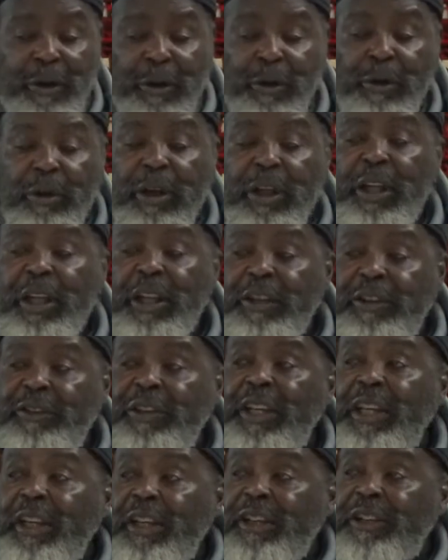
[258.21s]
Oakland is
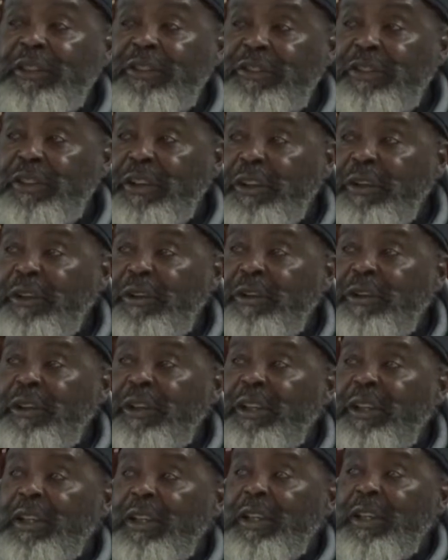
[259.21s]
a
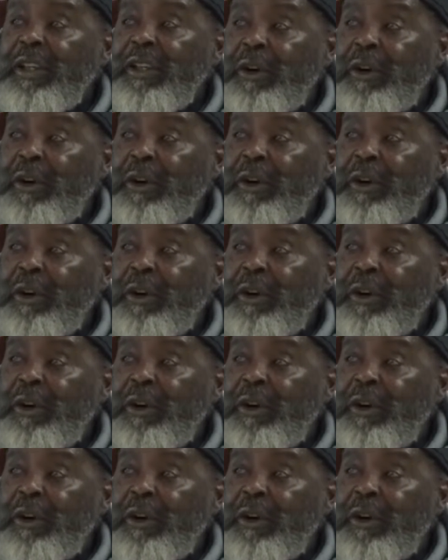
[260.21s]
concern,